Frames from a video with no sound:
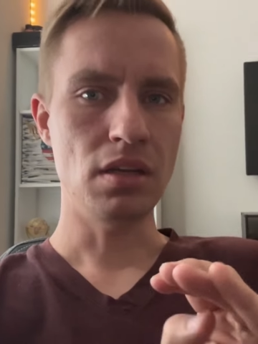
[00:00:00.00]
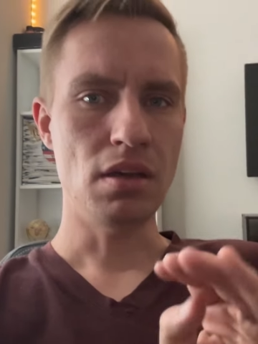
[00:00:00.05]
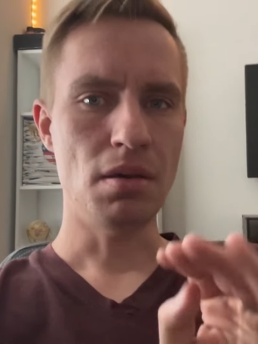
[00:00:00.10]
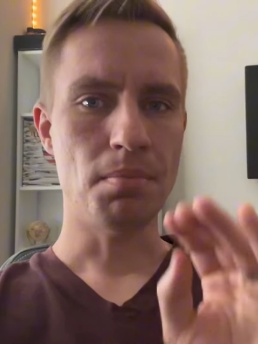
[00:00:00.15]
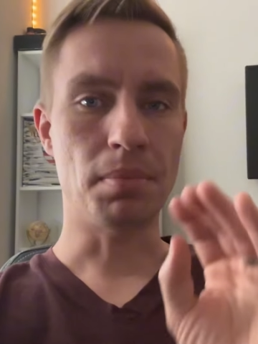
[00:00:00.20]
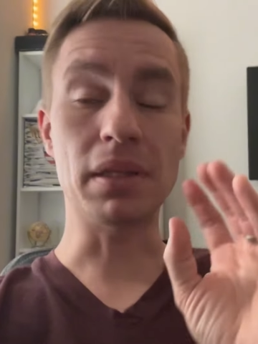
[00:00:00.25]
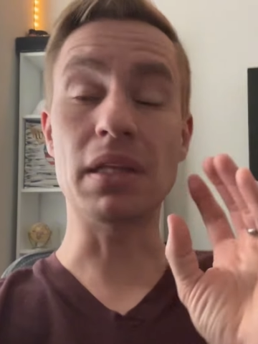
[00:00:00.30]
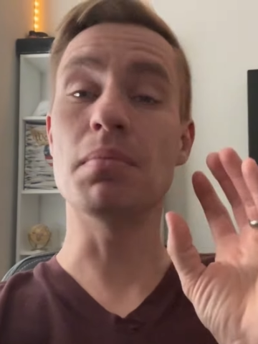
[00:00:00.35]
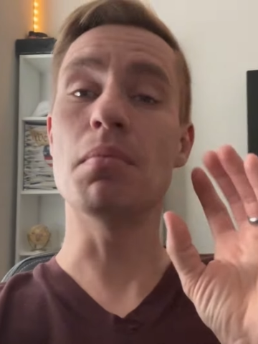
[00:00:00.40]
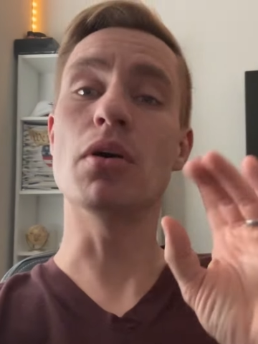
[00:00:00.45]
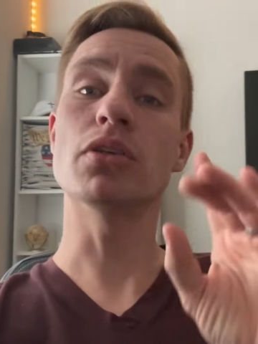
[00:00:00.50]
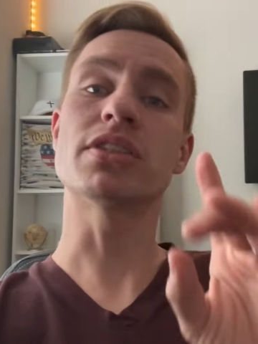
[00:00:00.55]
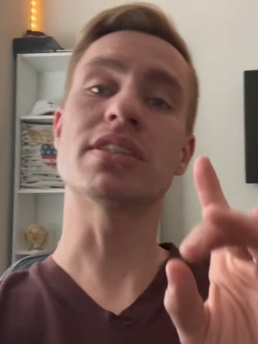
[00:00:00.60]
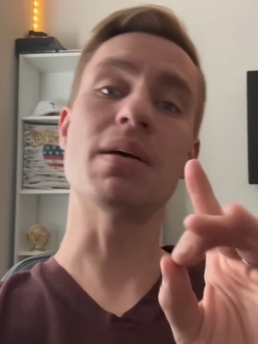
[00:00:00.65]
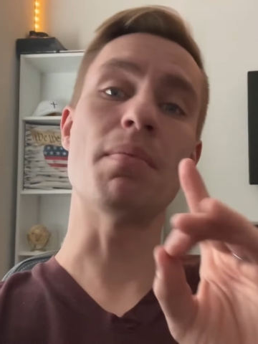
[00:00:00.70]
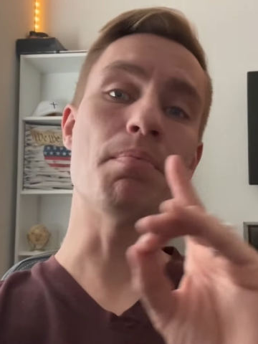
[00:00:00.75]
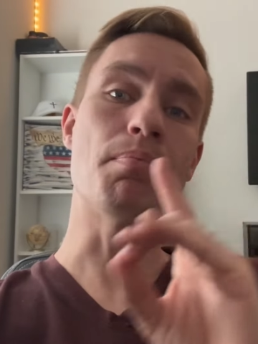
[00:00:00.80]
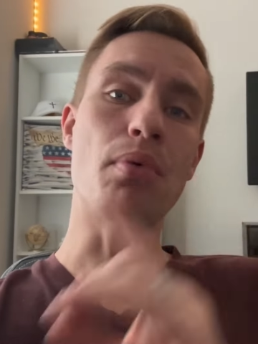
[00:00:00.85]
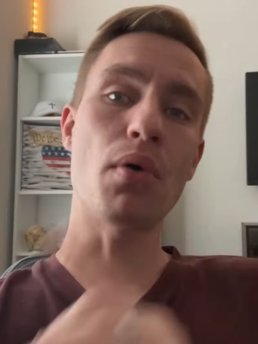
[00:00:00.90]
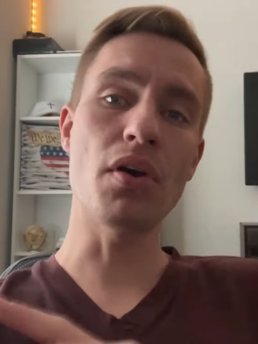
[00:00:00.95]
but the most
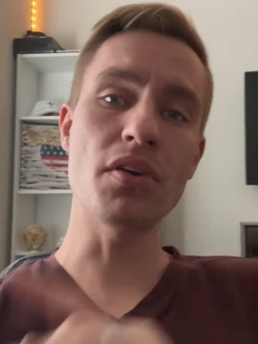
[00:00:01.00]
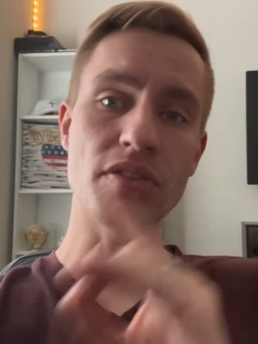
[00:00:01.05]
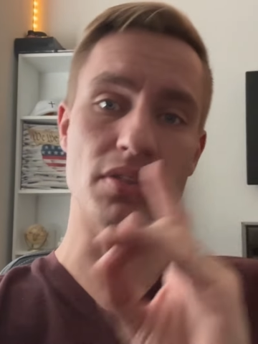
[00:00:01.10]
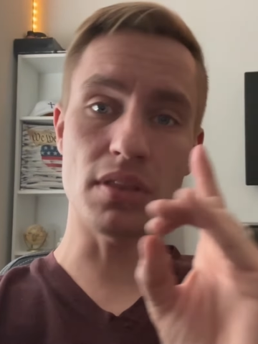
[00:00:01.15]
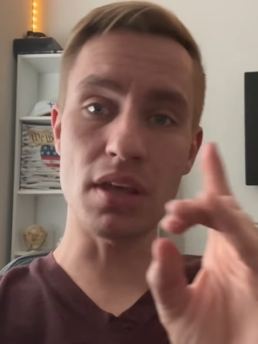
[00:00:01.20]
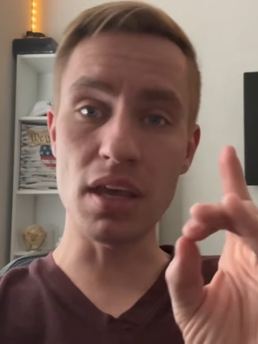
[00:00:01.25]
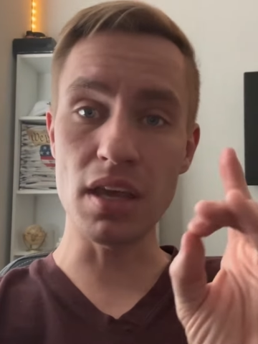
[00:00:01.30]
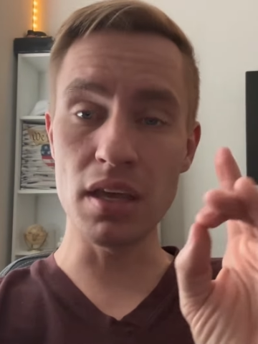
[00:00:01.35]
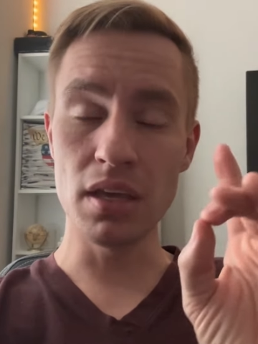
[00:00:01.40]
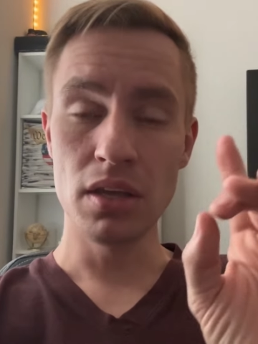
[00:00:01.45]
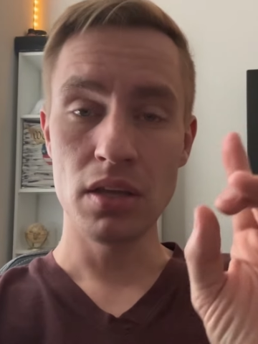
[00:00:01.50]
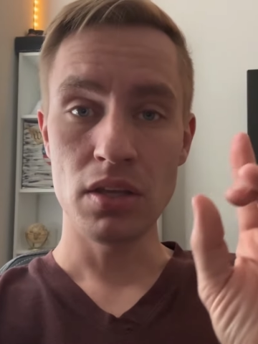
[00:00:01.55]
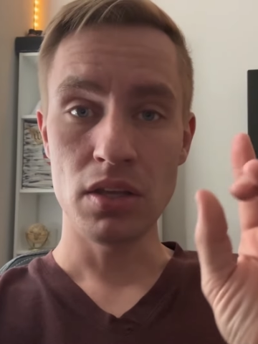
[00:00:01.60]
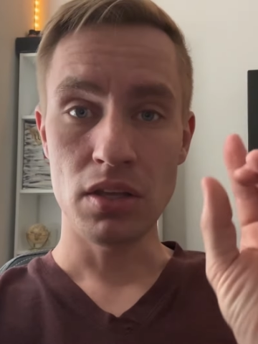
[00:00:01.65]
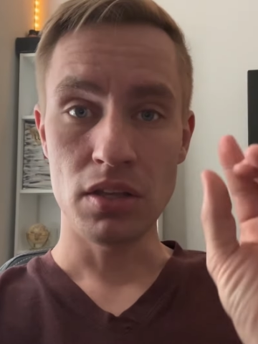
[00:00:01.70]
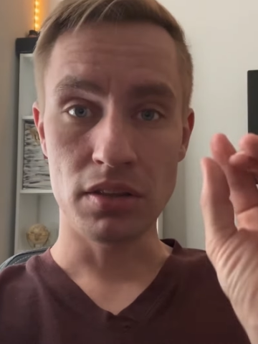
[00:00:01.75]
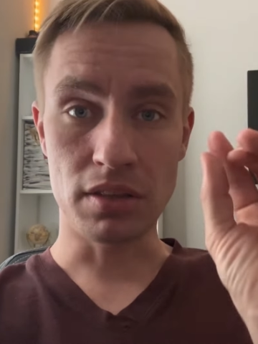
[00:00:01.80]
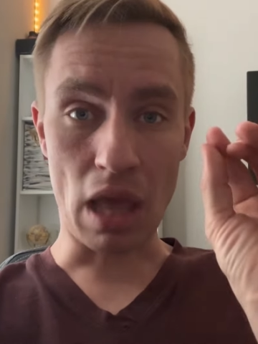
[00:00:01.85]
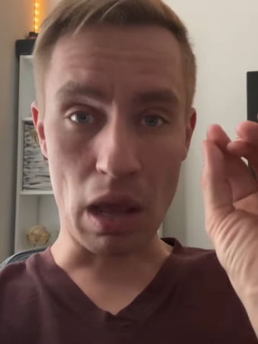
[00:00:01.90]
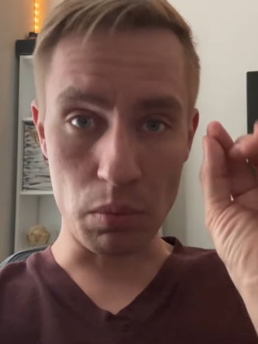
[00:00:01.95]
important thing
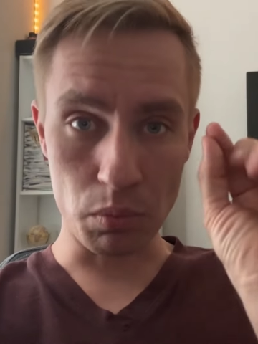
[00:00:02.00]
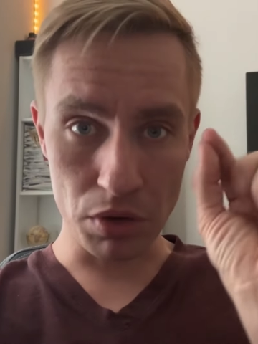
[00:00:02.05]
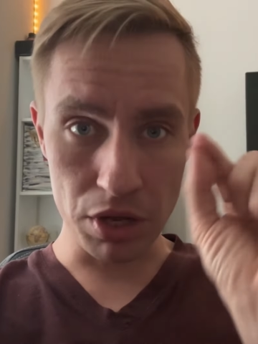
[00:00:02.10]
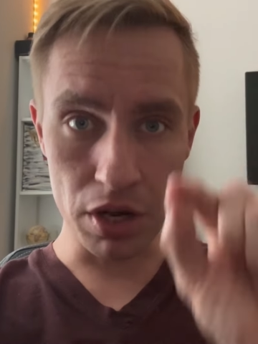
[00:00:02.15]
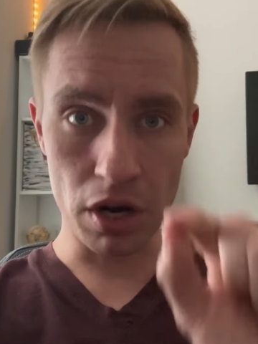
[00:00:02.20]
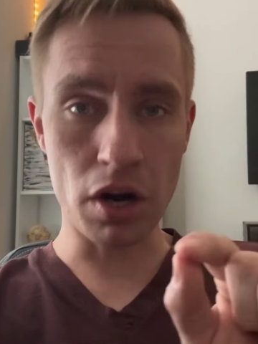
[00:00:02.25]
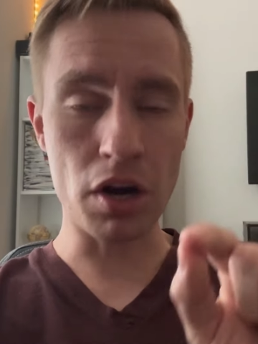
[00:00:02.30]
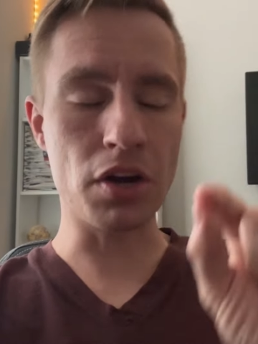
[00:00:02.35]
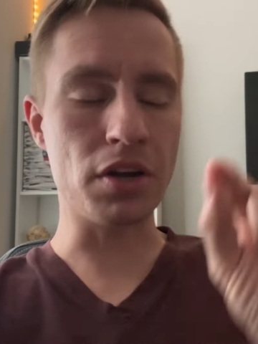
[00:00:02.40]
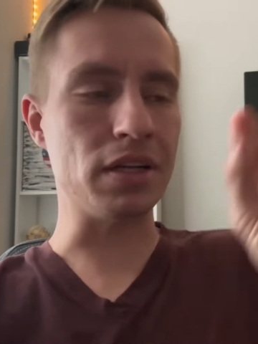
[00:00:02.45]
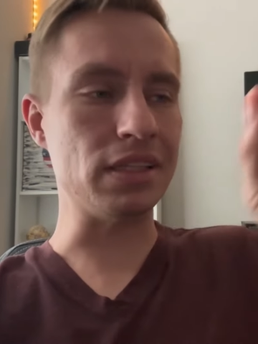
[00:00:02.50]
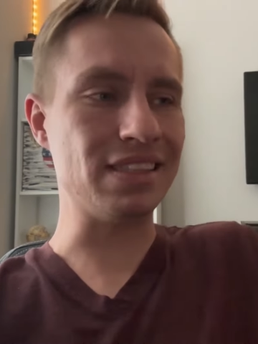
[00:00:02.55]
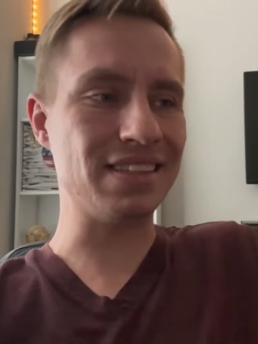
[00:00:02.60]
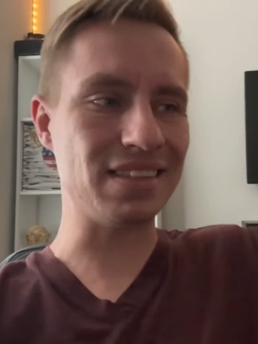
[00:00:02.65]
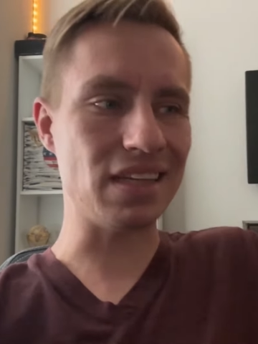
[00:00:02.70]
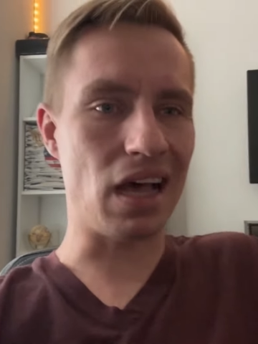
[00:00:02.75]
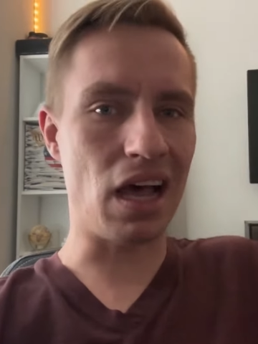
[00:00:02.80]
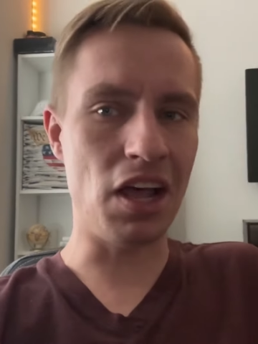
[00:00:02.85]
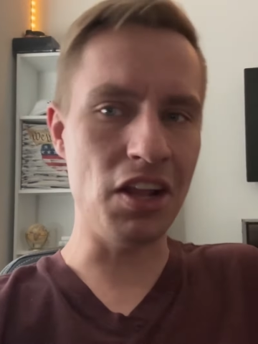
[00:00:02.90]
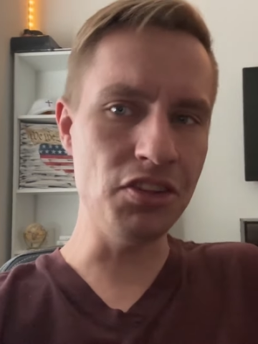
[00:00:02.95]
that we heard
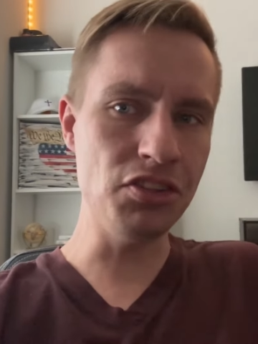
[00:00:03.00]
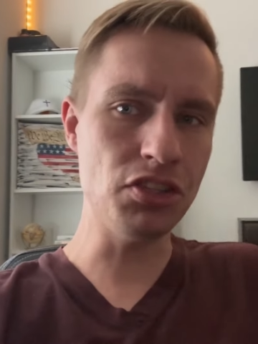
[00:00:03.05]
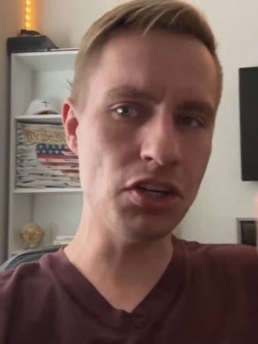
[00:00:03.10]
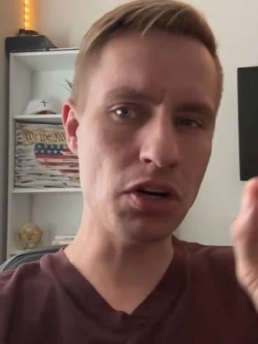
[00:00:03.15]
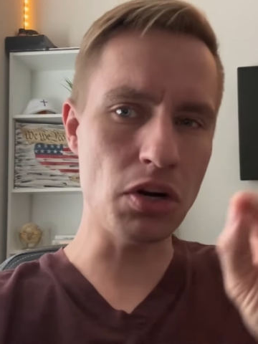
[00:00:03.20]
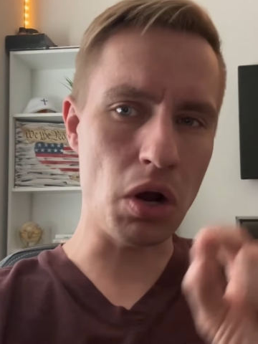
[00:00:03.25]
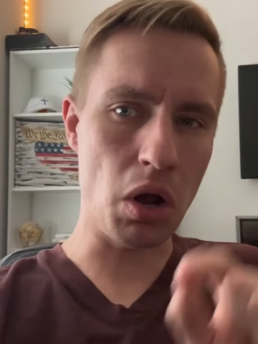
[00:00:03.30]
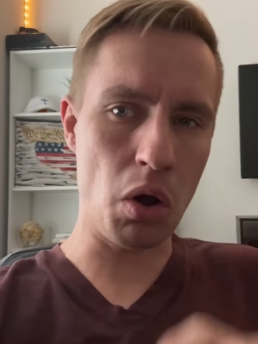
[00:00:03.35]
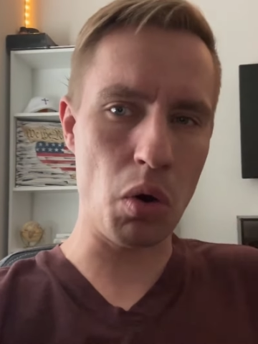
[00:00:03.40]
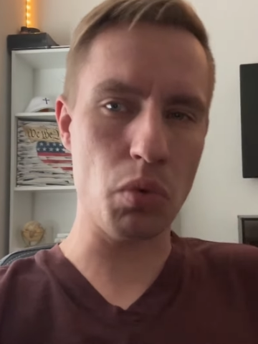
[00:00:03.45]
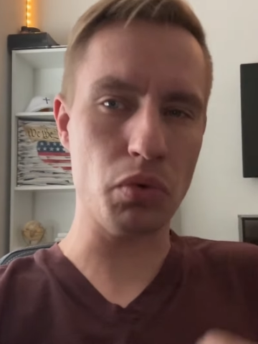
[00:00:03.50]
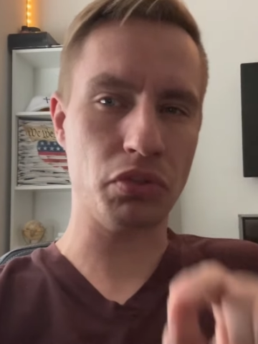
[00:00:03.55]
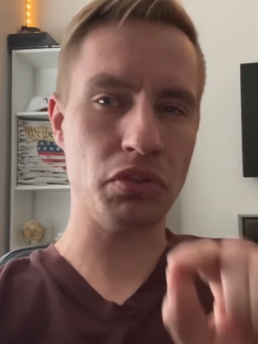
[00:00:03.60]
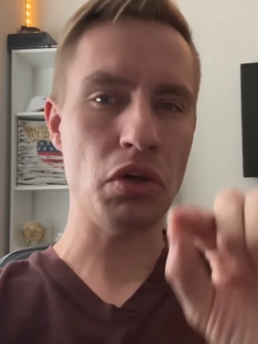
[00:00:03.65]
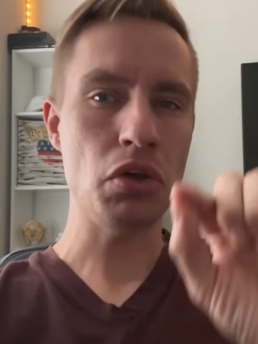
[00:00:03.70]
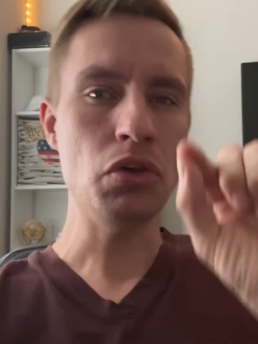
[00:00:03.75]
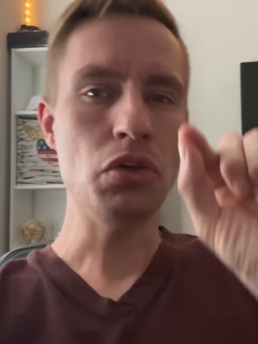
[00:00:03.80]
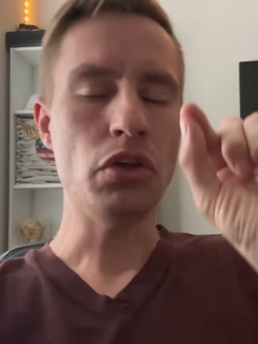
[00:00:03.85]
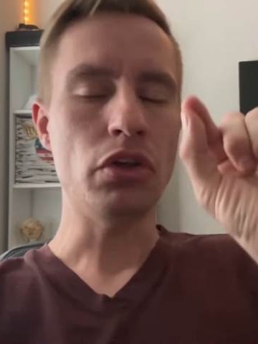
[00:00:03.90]
is under oath,